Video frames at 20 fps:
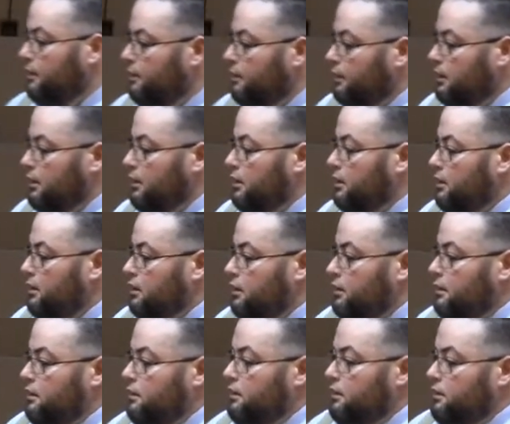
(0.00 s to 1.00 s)

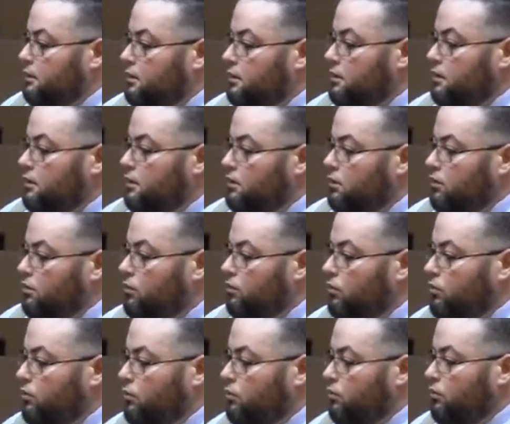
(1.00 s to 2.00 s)

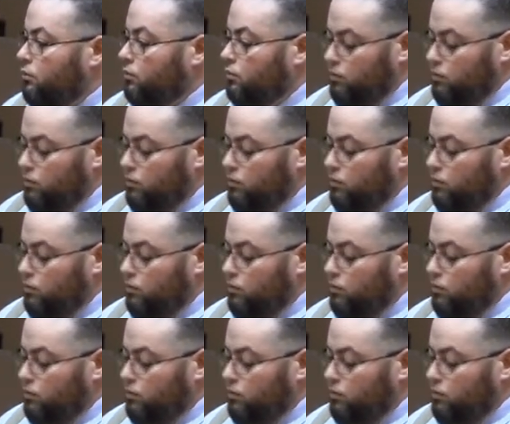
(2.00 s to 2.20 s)
Nobody speaks.